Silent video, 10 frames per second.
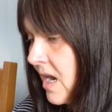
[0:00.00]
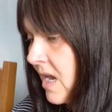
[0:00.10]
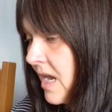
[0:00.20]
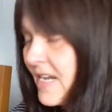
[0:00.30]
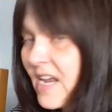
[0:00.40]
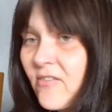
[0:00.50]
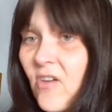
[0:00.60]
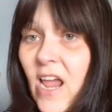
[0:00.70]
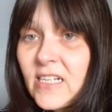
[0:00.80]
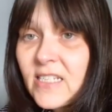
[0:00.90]
It never
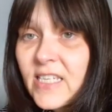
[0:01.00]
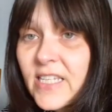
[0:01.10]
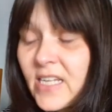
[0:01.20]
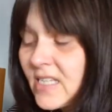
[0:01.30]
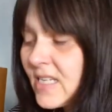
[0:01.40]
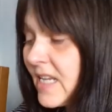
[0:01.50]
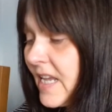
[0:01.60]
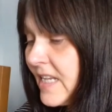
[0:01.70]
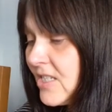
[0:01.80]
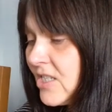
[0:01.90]
ends.
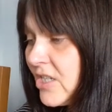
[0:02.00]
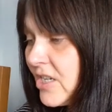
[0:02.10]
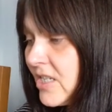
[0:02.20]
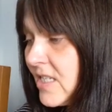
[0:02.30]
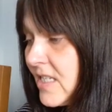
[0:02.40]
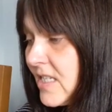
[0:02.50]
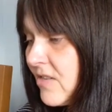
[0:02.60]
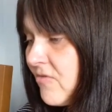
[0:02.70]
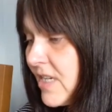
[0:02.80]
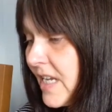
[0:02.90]
It's just
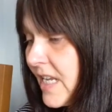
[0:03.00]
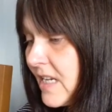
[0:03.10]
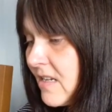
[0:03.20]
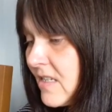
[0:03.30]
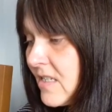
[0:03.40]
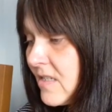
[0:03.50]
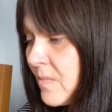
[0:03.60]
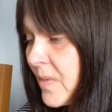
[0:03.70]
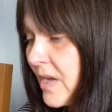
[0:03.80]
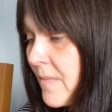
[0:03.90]
ridiculous.
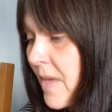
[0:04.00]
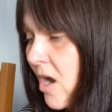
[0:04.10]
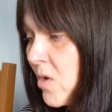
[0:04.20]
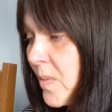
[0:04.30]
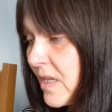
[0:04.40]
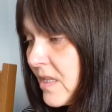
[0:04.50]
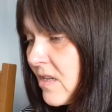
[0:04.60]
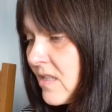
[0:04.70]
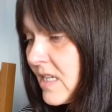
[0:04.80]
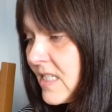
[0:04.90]
But I'm hoping
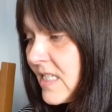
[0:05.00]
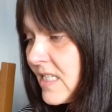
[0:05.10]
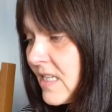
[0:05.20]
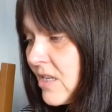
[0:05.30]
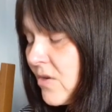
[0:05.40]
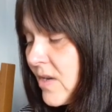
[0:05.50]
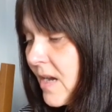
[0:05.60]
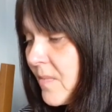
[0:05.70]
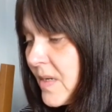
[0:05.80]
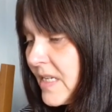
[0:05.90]
that this new
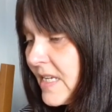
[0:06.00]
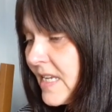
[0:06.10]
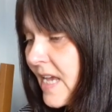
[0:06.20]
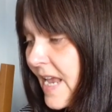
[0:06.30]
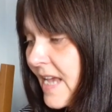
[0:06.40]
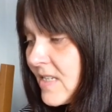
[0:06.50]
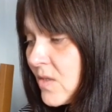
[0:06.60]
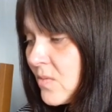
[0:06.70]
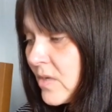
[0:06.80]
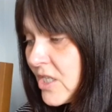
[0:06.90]
company,
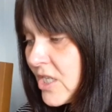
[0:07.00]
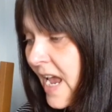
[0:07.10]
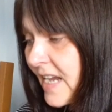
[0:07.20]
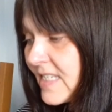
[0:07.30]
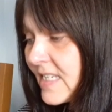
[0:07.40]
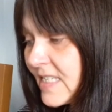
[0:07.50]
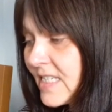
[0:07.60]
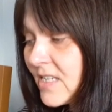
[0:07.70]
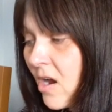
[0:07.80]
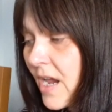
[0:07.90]
EAS, which acts as
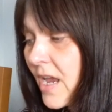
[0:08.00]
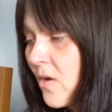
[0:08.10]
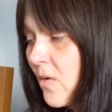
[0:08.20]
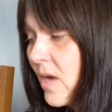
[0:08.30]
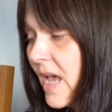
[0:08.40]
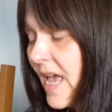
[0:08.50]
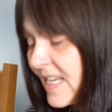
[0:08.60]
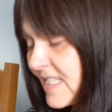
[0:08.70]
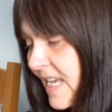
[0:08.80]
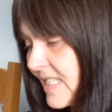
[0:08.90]
this
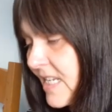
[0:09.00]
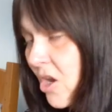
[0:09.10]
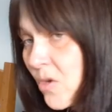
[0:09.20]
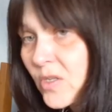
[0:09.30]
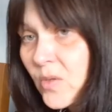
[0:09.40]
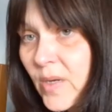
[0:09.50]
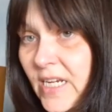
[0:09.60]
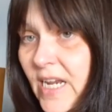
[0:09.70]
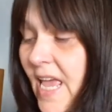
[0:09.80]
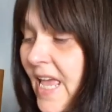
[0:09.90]
IOSS
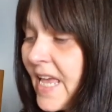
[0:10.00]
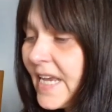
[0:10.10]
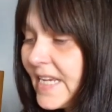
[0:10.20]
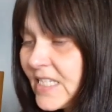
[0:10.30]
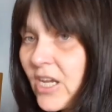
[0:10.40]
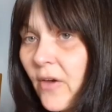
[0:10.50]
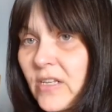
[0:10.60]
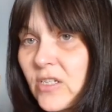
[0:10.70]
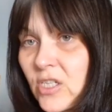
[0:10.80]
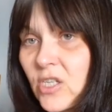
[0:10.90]
go-between, is going
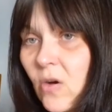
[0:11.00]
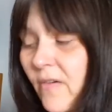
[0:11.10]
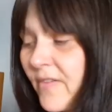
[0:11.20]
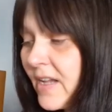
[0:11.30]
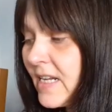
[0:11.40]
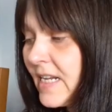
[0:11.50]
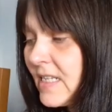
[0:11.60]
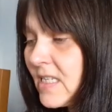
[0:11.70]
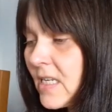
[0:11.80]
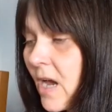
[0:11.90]
to solve at
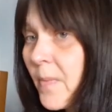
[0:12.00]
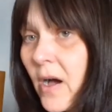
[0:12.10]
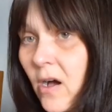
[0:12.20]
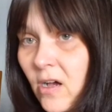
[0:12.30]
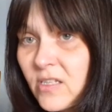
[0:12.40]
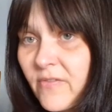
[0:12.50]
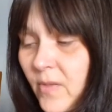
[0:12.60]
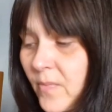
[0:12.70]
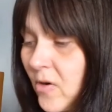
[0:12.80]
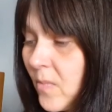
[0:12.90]
least a part of
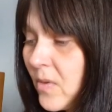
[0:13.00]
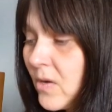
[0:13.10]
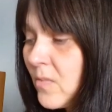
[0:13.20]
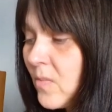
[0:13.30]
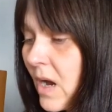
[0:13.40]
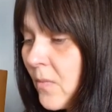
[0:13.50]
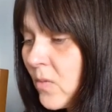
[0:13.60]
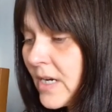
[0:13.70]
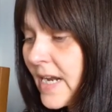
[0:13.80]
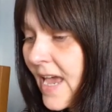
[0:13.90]
the problem and
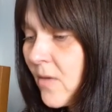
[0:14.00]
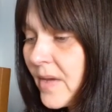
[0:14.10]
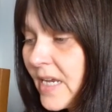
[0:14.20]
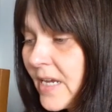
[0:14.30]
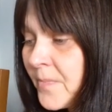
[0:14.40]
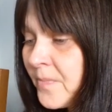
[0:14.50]
will allow me